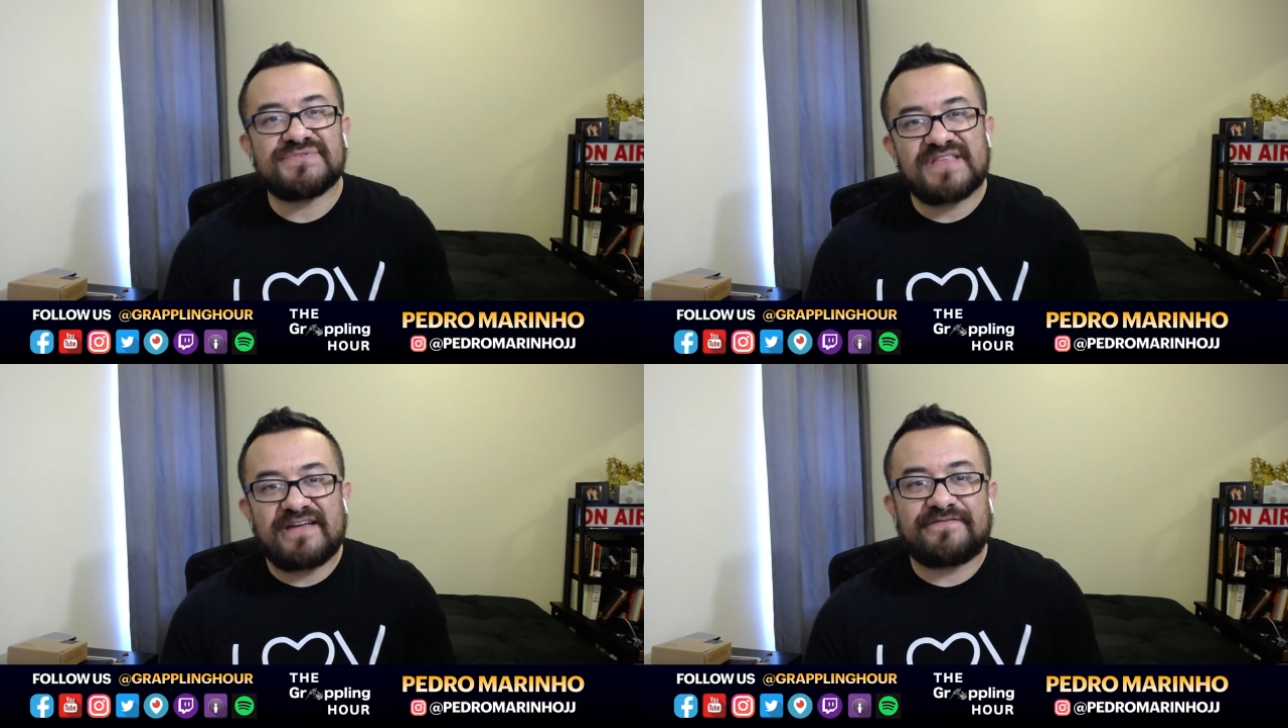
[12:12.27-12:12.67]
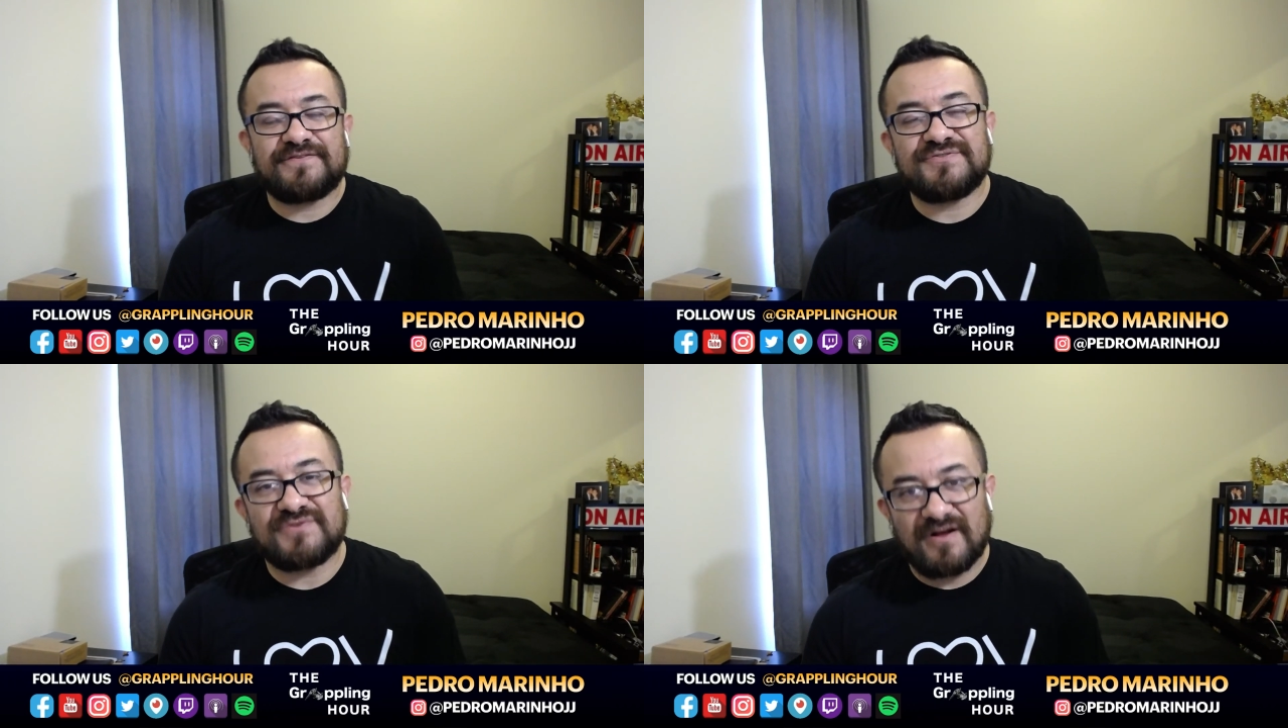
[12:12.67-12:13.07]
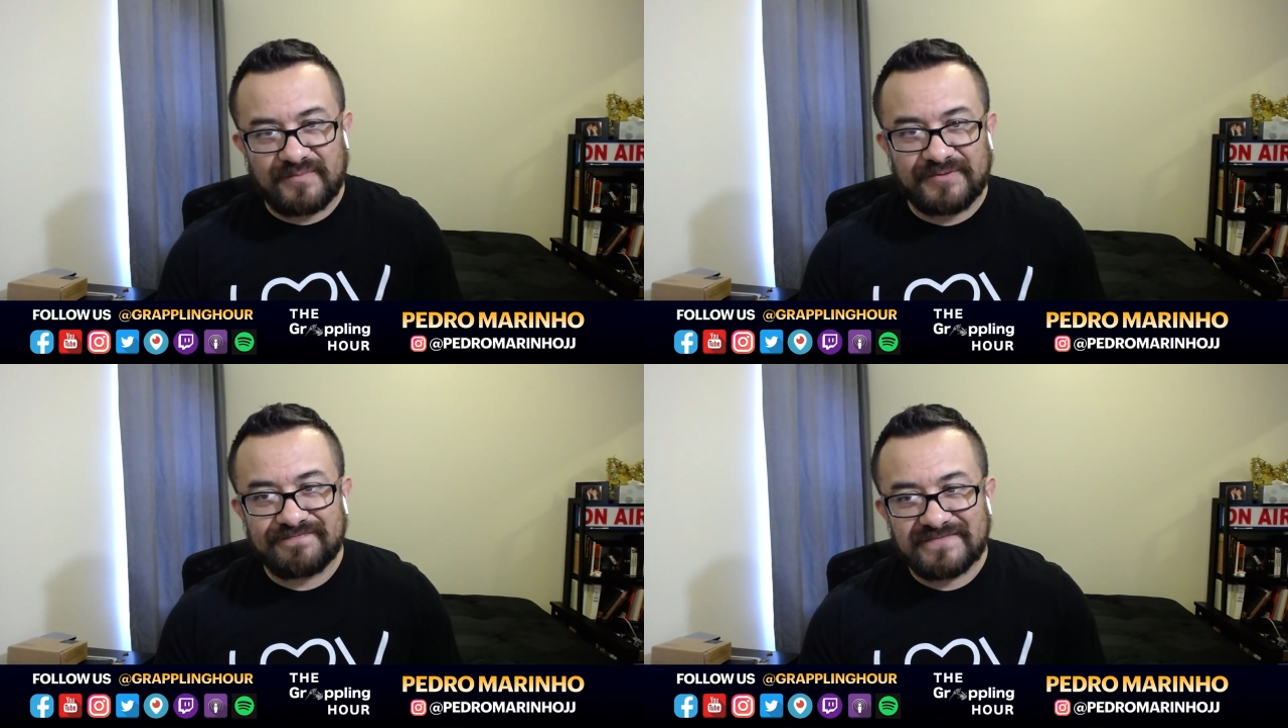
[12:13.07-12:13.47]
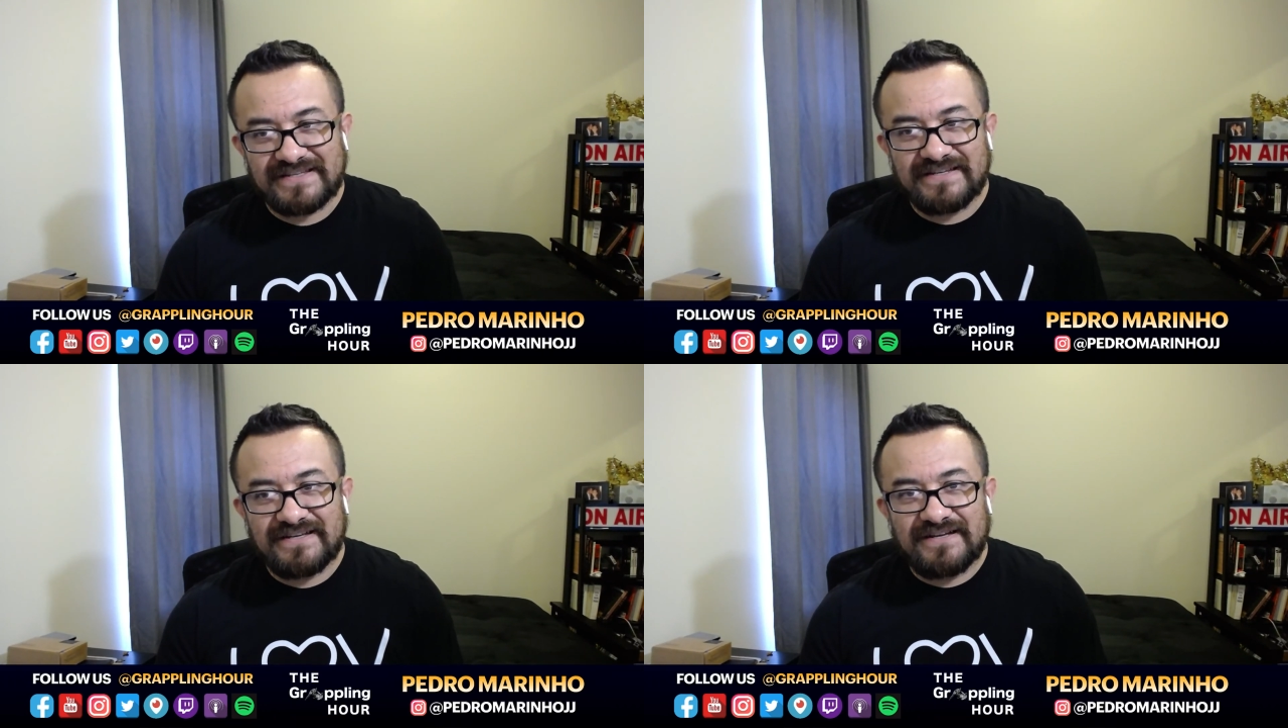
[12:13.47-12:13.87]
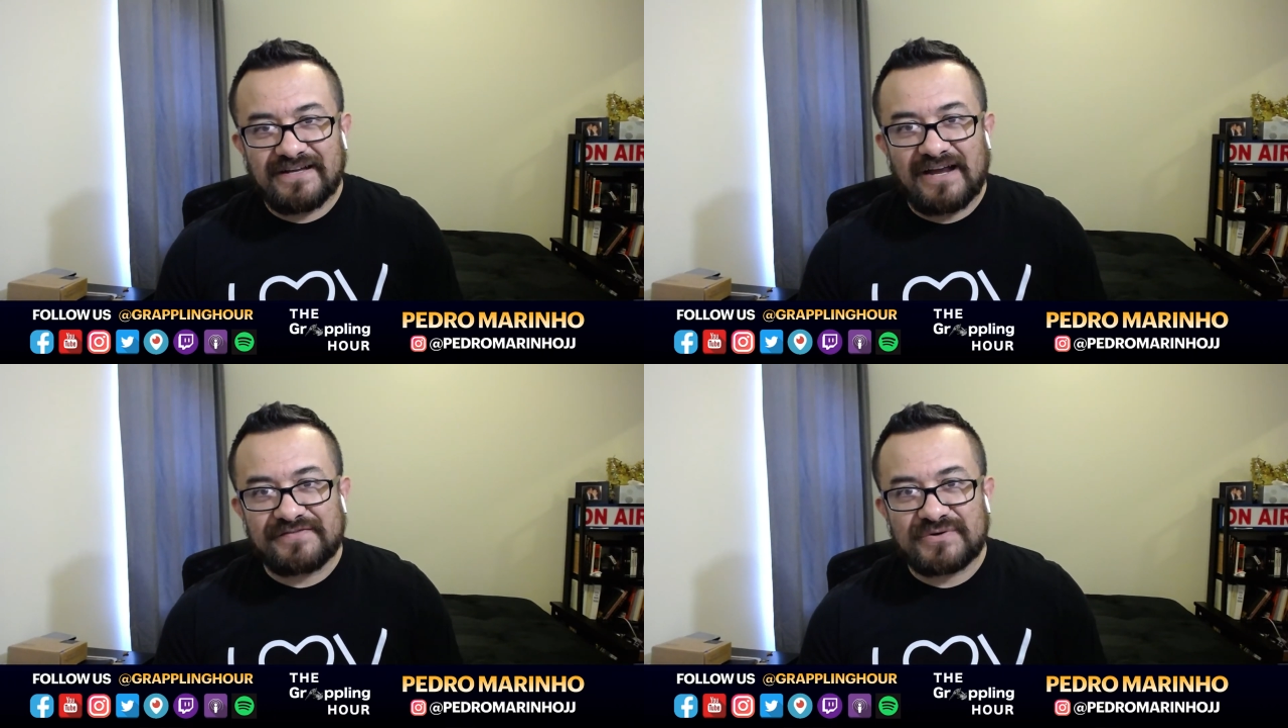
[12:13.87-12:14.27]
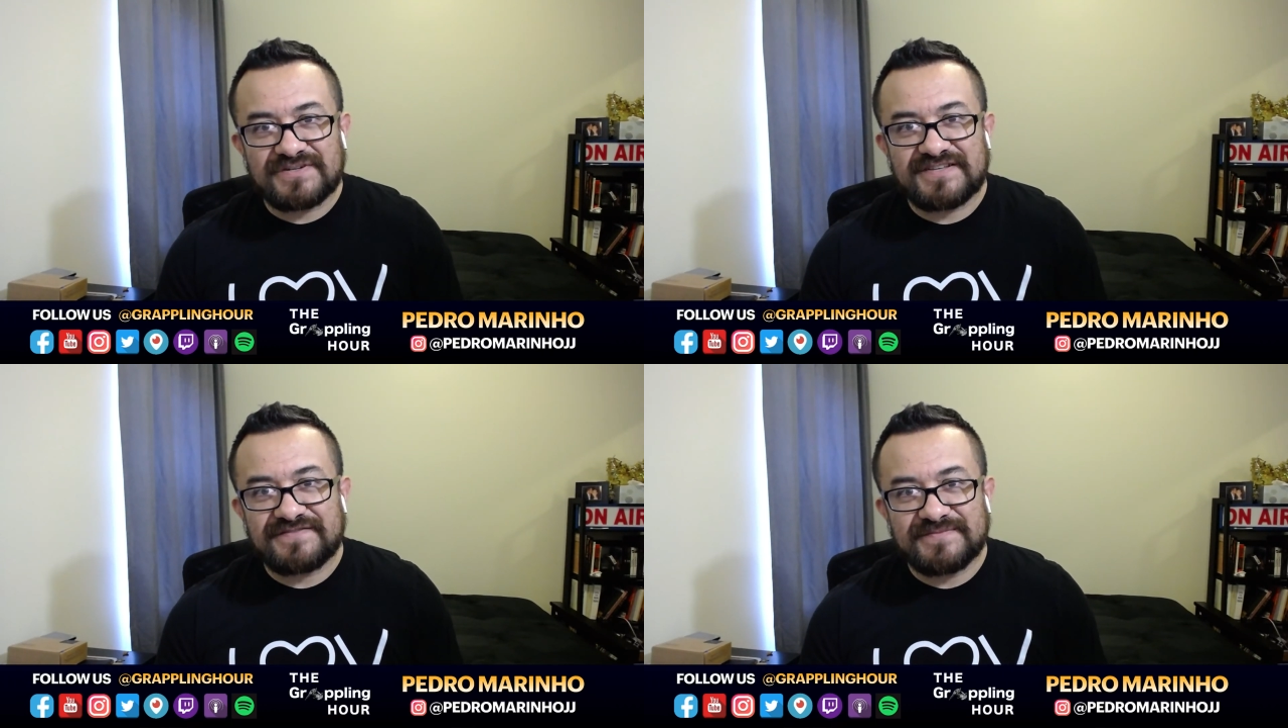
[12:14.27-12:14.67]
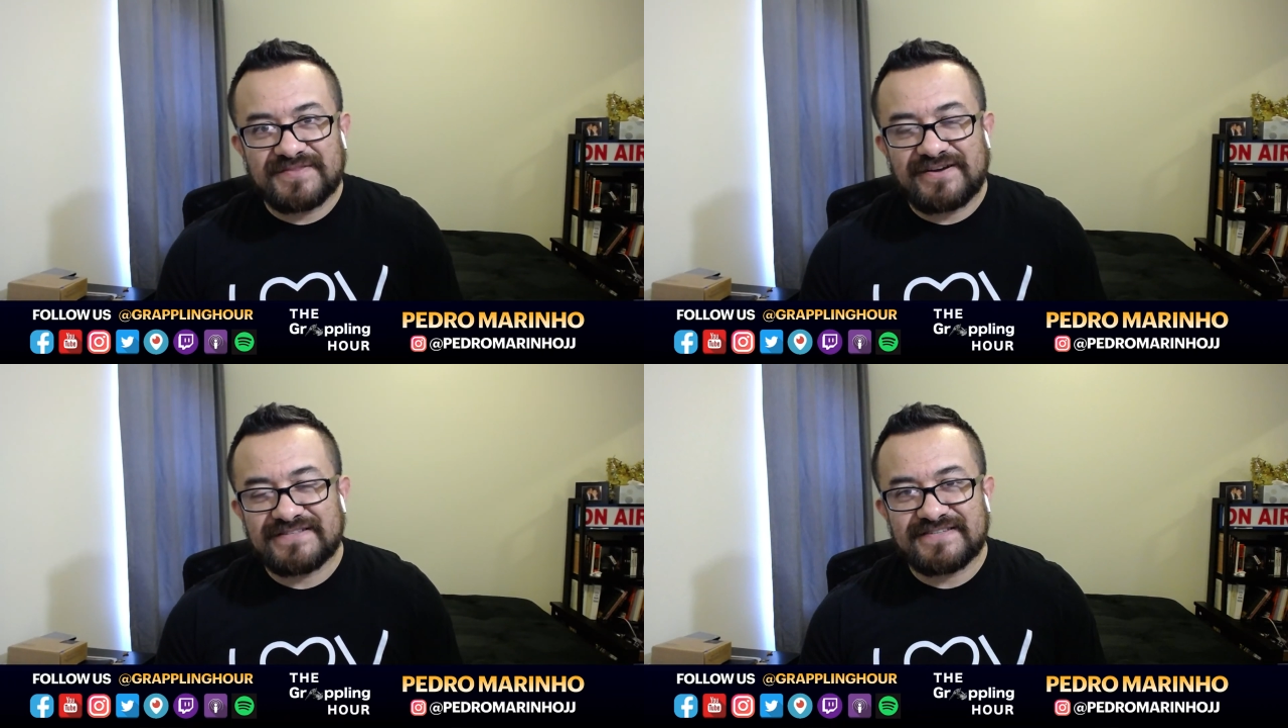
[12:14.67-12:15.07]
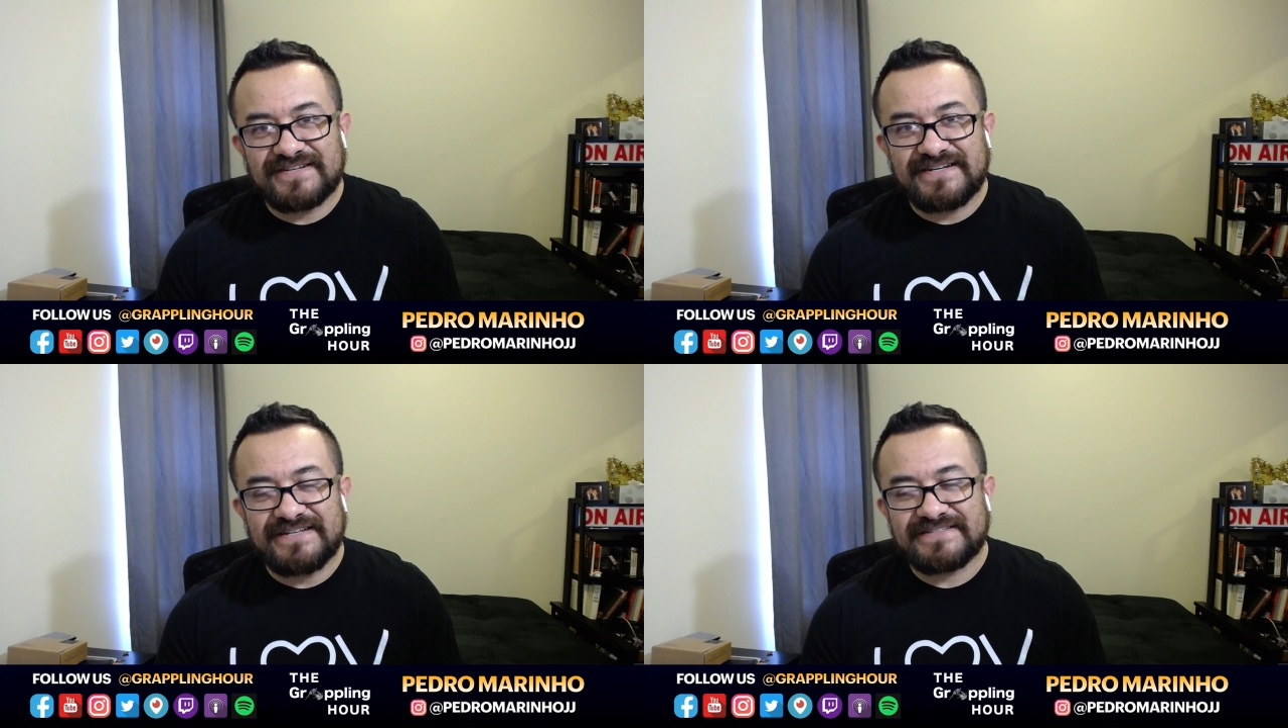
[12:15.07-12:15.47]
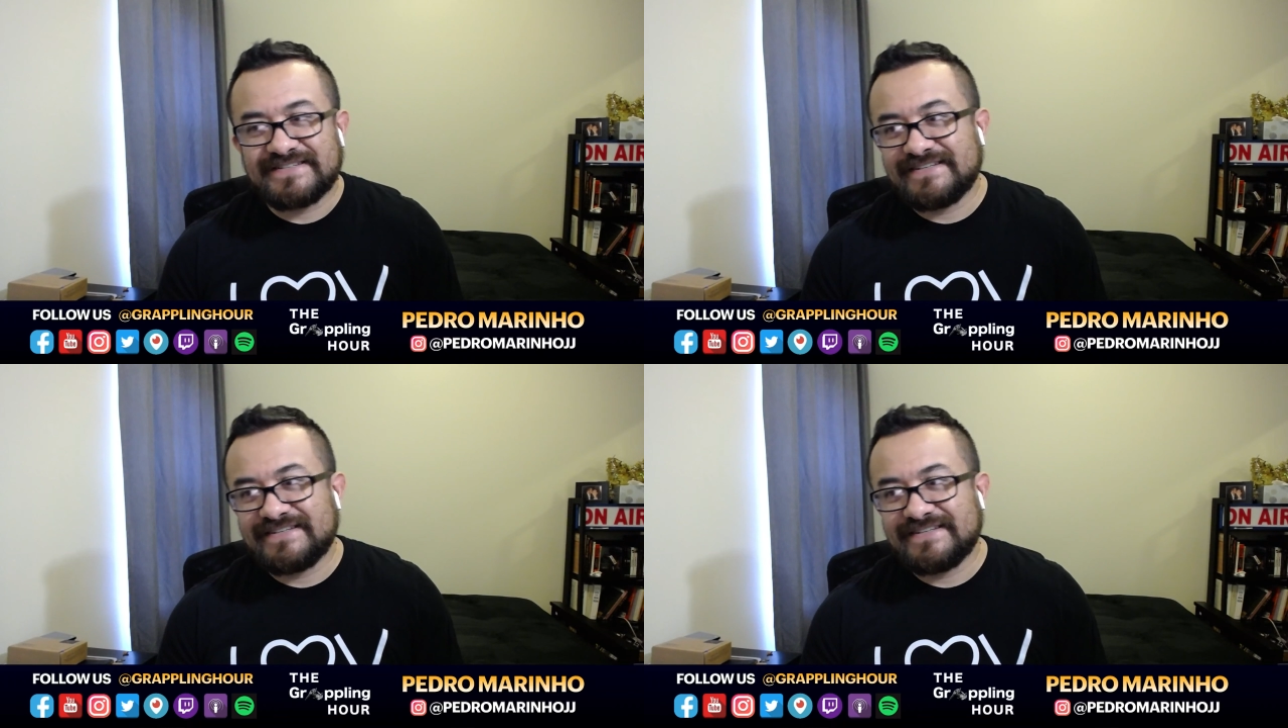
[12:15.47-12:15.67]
that for drama. I, of course, have some thoughts on it.